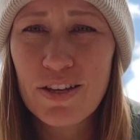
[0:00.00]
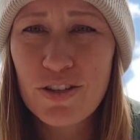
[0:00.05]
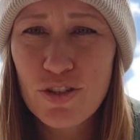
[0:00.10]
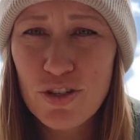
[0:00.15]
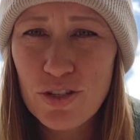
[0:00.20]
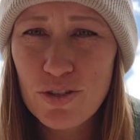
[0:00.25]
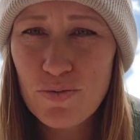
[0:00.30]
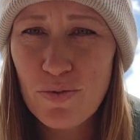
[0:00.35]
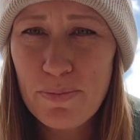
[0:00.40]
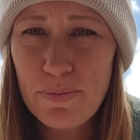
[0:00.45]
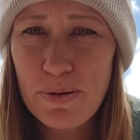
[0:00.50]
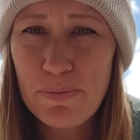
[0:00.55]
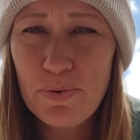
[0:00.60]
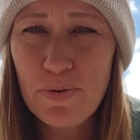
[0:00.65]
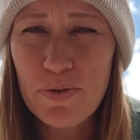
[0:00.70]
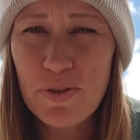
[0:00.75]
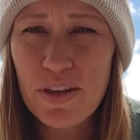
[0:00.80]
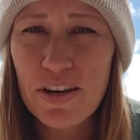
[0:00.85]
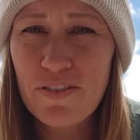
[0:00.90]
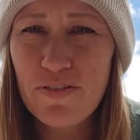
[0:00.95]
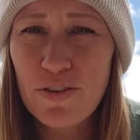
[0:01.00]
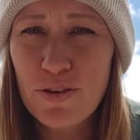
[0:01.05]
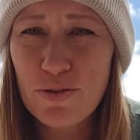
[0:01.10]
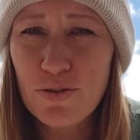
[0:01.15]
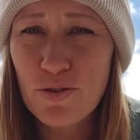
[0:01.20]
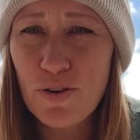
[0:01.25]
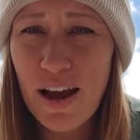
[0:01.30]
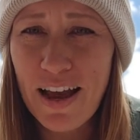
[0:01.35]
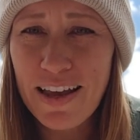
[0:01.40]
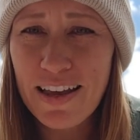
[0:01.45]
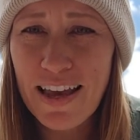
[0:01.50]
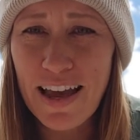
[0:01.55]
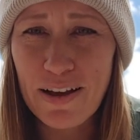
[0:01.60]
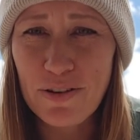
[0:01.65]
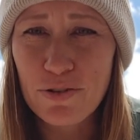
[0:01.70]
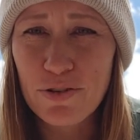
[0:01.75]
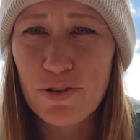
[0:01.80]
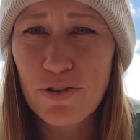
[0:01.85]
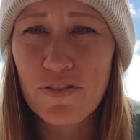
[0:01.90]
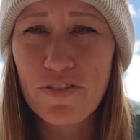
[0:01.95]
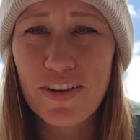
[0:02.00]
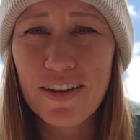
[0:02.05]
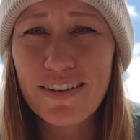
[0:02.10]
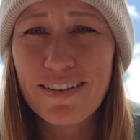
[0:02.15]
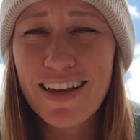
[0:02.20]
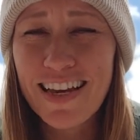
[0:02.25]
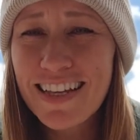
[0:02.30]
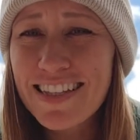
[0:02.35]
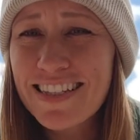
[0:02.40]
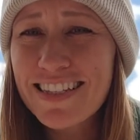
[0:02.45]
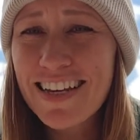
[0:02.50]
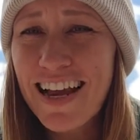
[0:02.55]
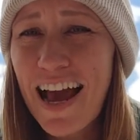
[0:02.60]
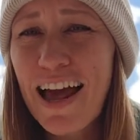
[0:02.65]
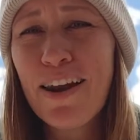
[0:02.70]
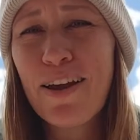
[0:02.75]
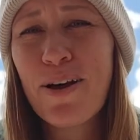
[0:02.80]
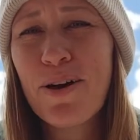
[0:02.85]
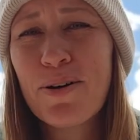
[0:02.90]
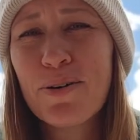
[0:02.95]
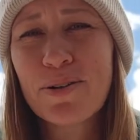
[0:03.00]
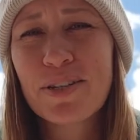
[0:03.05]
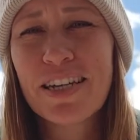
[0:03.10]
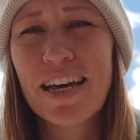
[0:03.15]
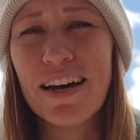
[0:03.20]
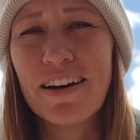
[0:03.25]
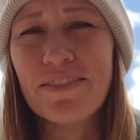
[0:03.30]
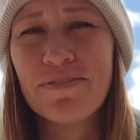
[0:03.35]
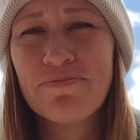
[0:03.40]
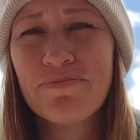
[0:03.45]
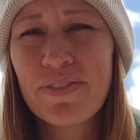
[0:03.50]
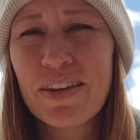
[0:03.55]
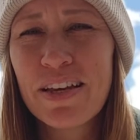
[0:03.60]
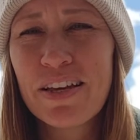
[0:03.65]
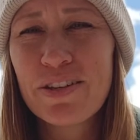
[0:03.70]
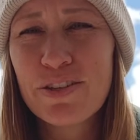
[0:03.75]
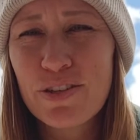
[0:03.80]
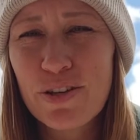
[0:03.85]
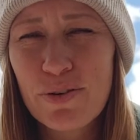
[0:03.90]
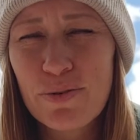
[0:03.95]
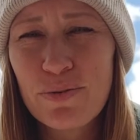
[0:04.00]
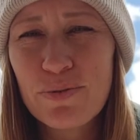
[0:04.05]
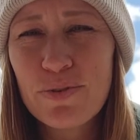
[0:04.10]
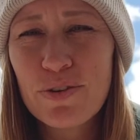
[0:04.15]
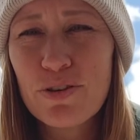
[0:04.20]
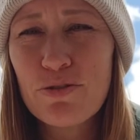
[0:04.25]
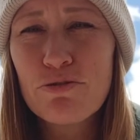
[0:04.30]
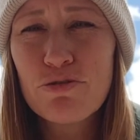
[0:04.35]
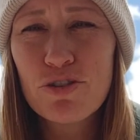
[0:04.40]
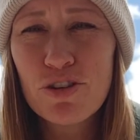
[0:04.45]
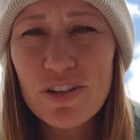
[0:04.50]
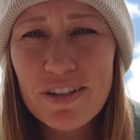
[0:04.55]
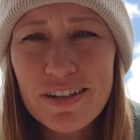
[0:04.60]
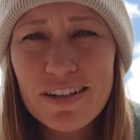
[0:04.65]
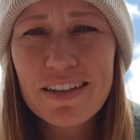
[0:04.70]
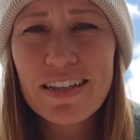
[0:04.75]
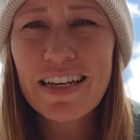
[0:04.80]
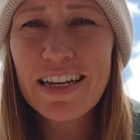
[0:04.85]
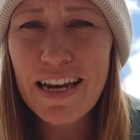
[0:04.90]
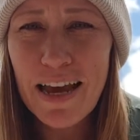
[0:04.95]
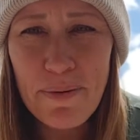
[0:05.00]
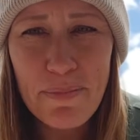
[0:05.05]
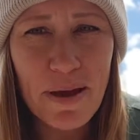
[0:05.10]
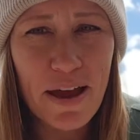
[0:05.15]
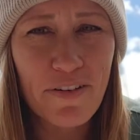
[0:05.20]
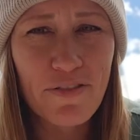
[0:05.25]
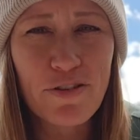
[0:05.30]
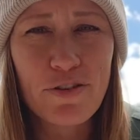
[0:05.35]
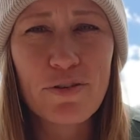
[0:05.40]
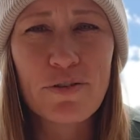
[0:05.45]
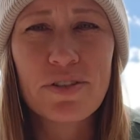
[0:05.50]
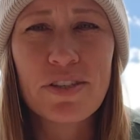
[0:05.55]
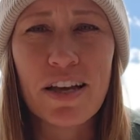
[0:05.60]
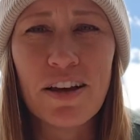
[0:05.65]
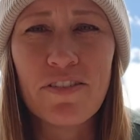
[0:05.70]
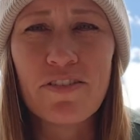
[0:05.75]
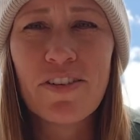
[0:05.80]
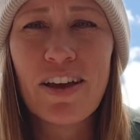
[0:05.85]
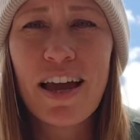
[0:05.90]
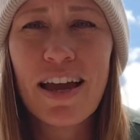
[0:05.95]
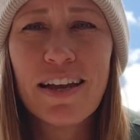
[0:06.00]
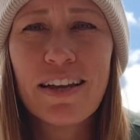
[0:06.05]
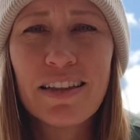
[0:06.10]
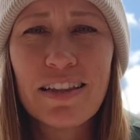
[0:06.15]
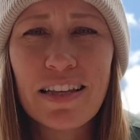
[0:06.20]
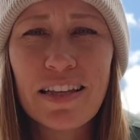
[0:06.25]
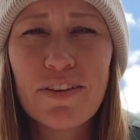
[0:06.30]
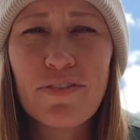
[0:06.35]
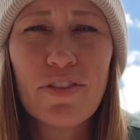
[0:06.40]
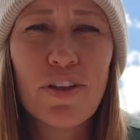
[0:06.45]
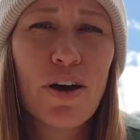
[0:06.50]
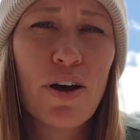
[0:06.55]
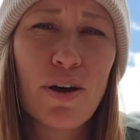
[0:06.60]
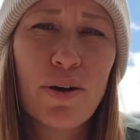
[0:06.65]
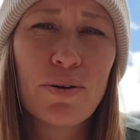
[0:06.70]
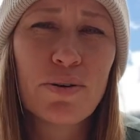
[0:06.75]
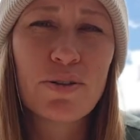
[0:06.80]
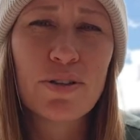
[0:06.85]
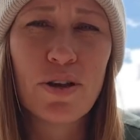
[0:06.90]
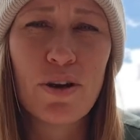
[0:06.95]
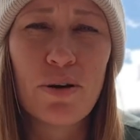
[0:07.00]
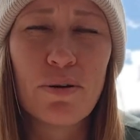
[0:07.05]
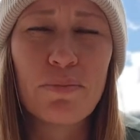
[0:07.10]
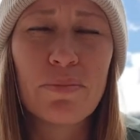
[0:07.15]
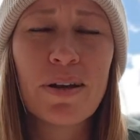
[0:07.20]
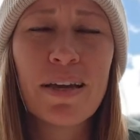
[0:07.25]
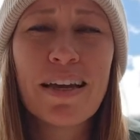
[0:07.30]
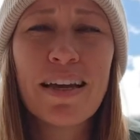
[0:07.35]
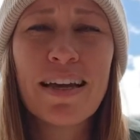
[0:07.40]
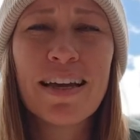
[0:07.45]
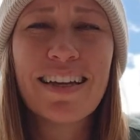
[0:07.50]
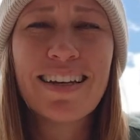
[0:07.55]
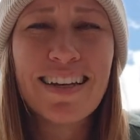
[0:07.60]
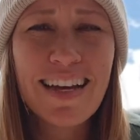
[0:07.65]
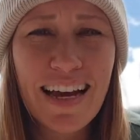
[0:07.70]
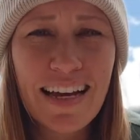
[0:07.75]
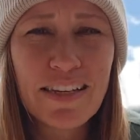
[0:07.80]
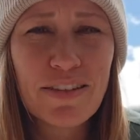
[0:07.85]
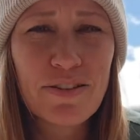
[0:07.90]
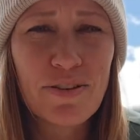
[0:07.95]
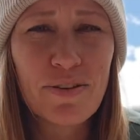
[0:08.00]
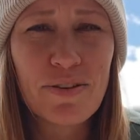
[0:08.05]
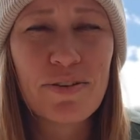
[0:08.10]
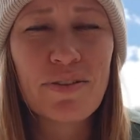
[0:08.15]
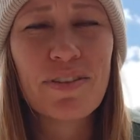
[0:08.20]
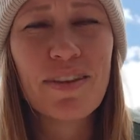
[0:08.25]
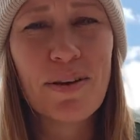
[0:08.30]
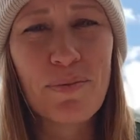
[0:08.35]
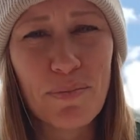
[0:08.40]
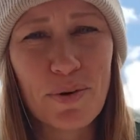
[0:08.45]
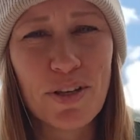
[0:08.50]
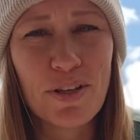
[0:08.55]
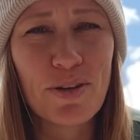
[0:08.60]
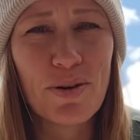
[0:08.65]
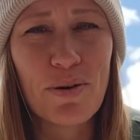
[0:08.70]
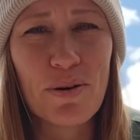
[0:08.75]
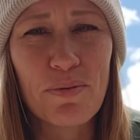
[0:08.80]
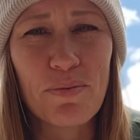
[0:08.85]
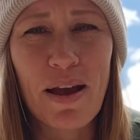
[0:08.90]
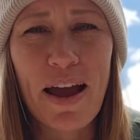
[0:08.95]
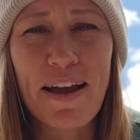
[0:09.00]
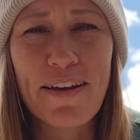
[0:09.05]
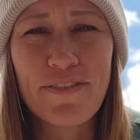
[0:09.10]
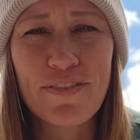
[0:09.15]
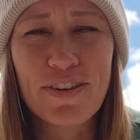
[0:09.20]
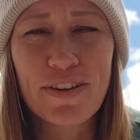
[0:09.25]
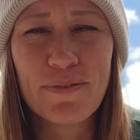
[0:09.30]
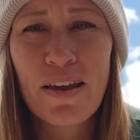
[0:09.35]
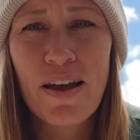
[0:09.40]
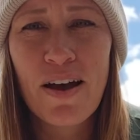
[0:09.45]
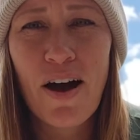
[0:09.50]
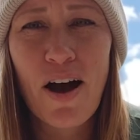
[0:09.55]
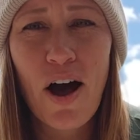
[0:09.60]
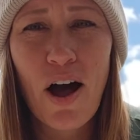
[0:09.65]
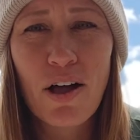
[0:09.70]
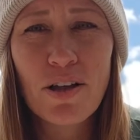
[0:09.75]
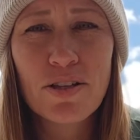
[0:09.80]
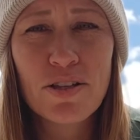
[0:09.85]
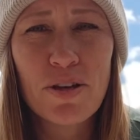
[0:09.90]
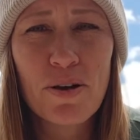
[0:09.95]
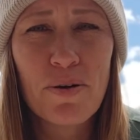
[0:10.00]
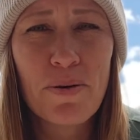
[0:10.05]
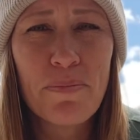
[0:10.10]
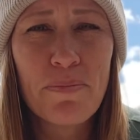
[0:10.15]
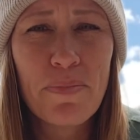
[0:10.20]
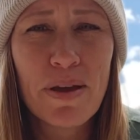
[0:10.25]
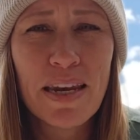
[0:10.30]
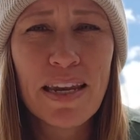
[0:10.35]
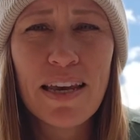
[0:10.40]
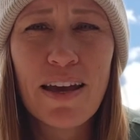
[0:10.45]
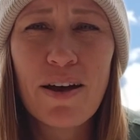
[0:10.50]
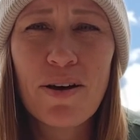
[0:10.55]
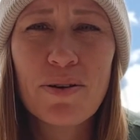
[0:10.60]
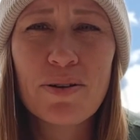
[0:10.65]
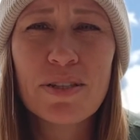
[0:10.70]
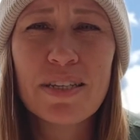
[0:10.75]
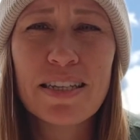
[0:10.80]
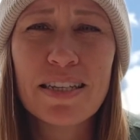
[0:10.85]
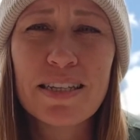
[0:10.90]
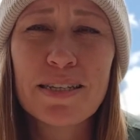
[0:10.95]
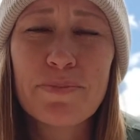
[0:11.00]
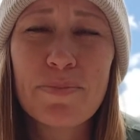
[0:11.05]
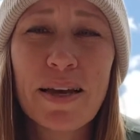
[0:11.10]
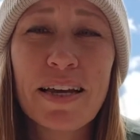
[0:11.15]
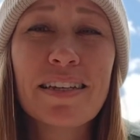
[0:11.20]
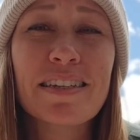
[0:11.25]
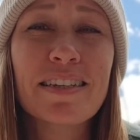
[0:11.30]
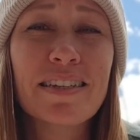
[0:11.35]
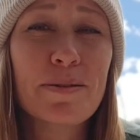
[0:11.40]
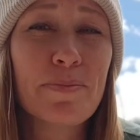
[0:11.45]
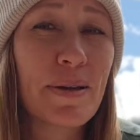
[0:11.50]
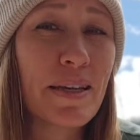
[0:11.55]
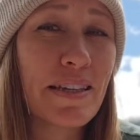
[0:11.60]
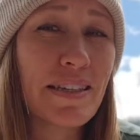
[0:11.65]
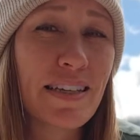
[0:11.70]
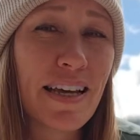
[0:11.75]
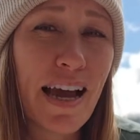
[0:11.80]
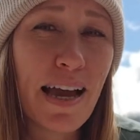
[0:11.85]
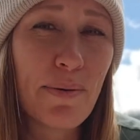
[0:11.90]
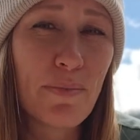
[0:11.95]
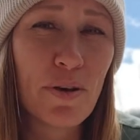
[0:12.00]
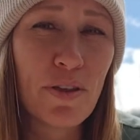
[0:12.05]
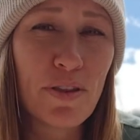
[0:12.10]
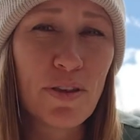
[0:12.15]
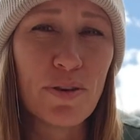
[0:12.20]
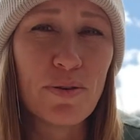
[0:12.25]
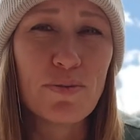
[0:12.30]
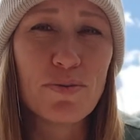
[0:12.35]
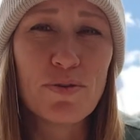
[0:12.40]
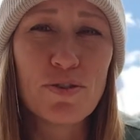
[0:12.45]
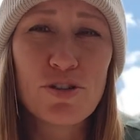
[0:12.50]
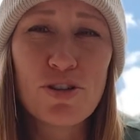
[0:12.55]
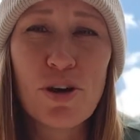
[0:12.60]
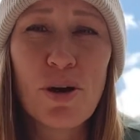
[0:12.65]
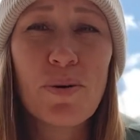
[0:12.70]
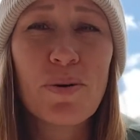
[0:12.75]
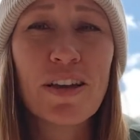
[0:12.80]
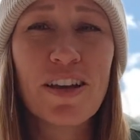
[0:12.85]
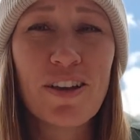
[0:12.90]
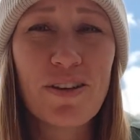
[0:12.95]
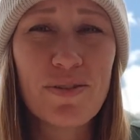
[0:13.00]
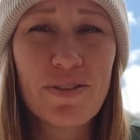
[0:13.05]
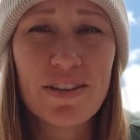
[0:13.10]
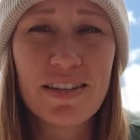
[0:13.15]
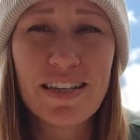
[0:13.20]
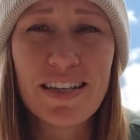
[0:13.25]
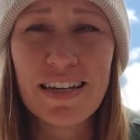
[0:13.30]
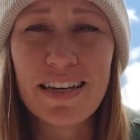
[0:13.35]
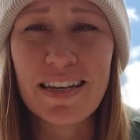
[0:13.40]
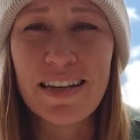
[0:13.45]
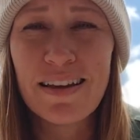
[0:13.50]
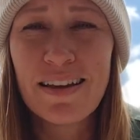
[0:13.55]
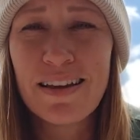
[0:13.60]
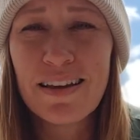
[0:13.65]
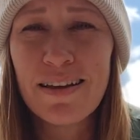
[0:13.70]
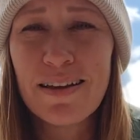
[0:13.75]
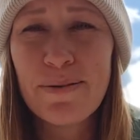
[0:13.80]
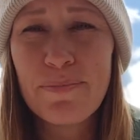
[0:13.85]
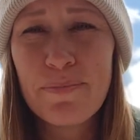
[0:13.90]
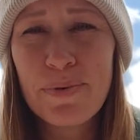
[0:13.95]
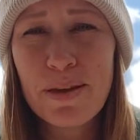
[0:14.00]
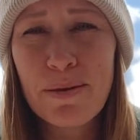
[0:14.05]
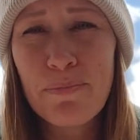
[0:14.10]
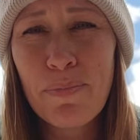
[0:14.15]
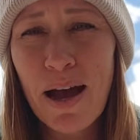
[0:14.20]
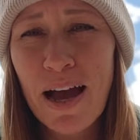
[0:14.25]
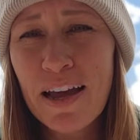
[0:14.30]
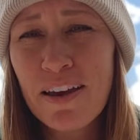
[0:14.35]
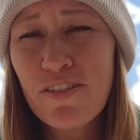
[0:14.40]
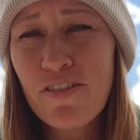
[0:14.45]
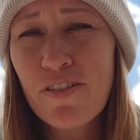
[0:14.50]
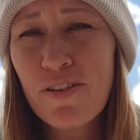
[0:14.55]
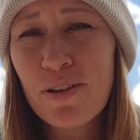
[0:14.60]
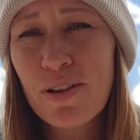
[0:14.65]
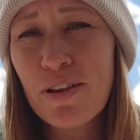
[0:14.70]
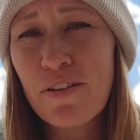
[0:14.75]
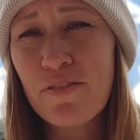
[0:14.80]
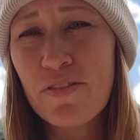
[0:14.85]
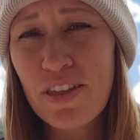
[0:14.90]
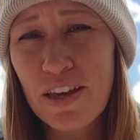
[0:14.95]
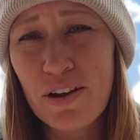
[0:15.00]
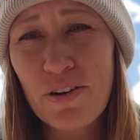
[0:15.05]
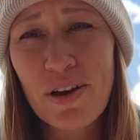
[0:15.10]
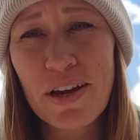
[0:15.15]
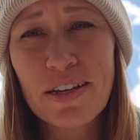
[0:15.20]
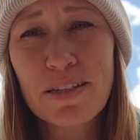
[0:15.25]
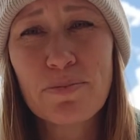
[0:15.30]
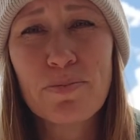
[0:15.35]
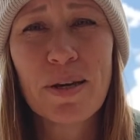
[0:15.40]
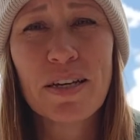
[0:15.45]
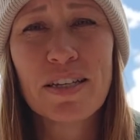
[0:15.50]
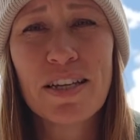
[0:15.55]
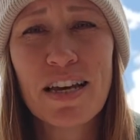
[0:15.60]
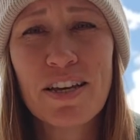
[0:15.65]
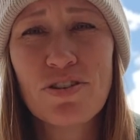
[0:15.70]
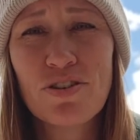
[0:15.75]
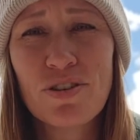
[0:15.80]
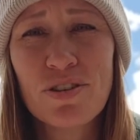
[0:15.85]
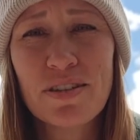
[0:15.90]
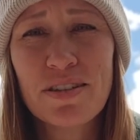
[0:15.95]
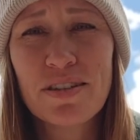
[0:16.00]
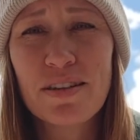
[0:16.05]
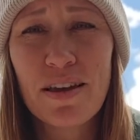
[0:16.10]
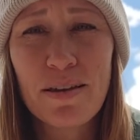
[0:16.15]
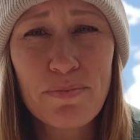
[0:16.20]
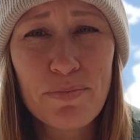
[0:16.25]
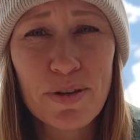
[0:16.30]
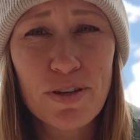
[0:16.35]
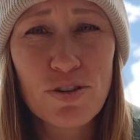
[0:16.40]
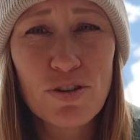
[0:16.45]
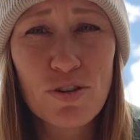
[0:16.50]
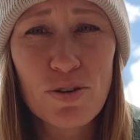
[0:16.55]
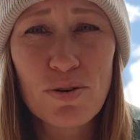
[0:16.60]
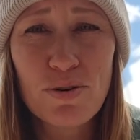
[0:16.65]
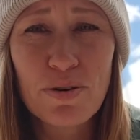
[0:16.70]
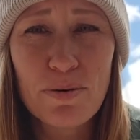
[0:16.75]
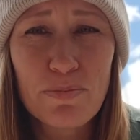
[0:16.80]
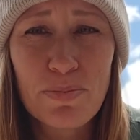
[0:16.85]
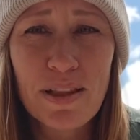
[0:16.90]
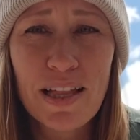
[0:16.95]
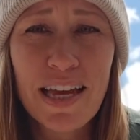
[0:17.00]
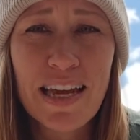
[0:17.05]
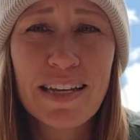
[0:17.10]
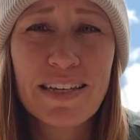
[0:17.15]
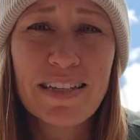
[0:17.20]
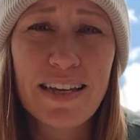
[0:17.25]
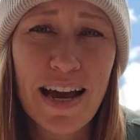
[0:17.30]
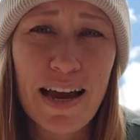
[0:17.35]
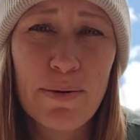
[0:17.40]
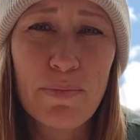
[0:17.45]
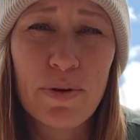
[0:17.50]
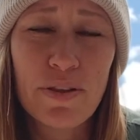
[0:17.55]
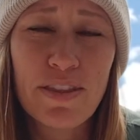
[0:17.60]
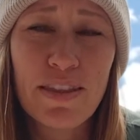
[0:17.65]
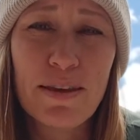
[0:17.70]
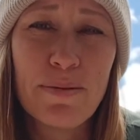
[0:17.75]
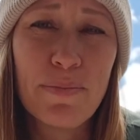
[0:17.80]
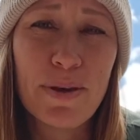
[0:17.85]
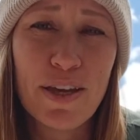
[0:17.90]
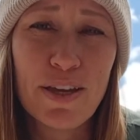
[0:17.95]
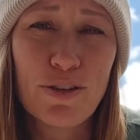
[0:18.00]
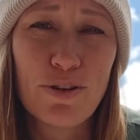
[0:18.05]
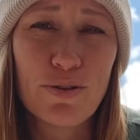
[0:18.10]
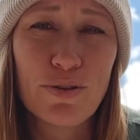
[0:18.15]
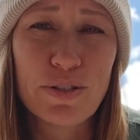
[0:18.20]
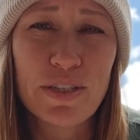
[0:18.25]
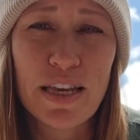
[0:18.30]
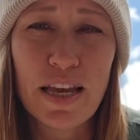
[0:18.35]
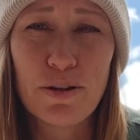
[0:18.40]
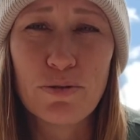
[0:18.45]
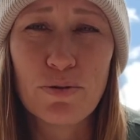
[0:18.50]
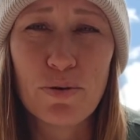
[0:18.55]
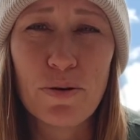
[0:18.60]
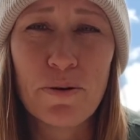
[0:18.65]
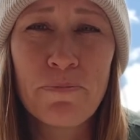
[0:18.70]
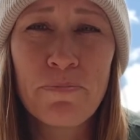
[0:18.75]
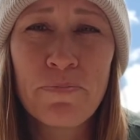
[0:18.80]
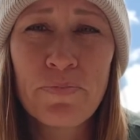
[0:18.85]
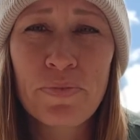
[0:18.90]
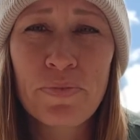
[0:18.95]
Just remember that if you try couchsurfing, it's not a hotel, so you should clean up after yourself and leave the host's home nicer than when you arrived. Also, many hosts expect to spend time with you, showing you the city. Be mindful of their expectations and be sure to plan time with them in your schedule.